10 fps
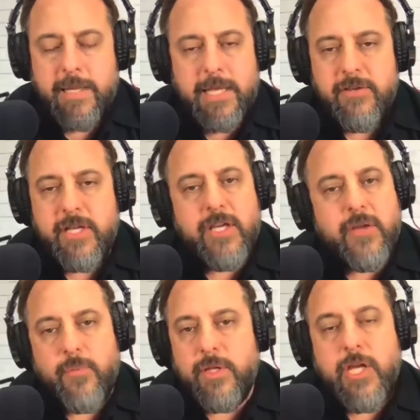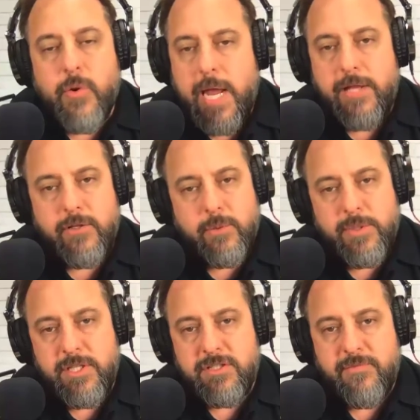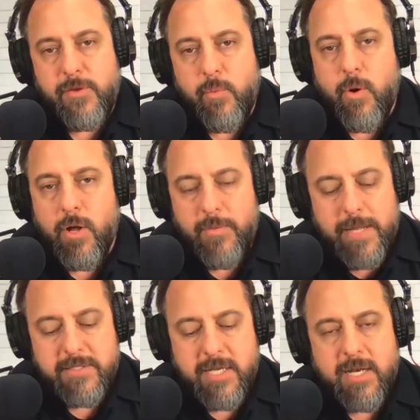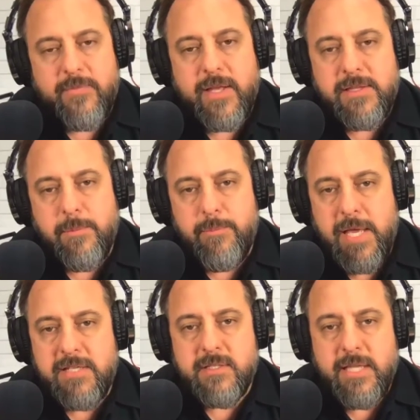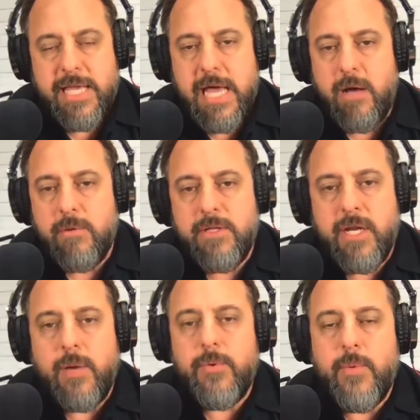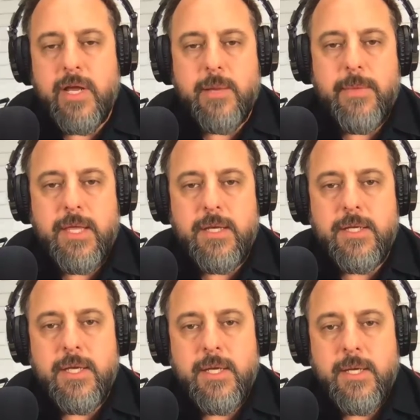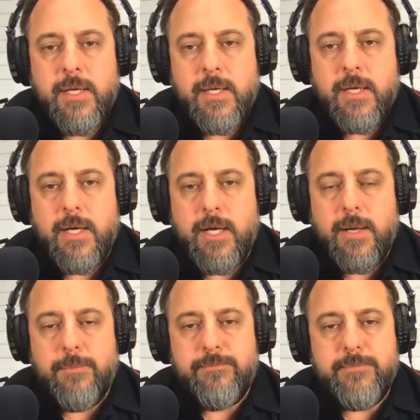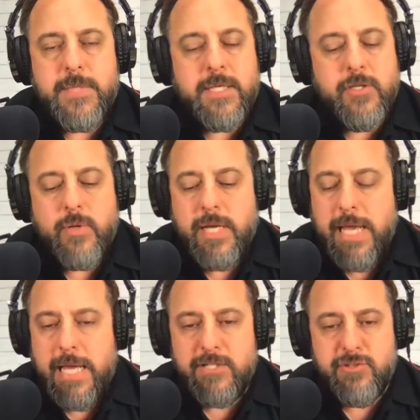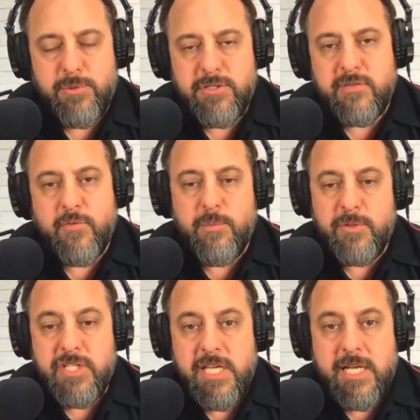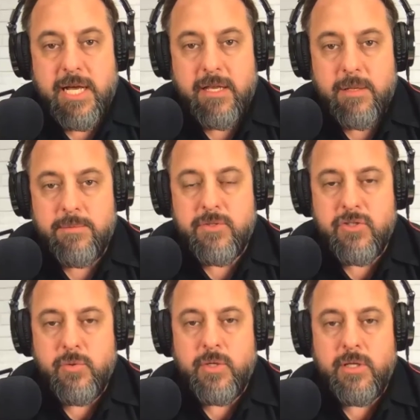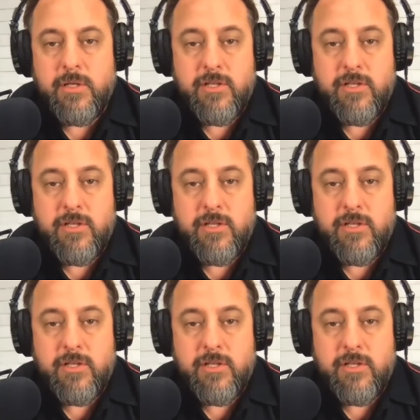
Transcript: can get really granular with this if you want. That's kind of like the base layout that I would recommend. You can add sources for boutique items. You can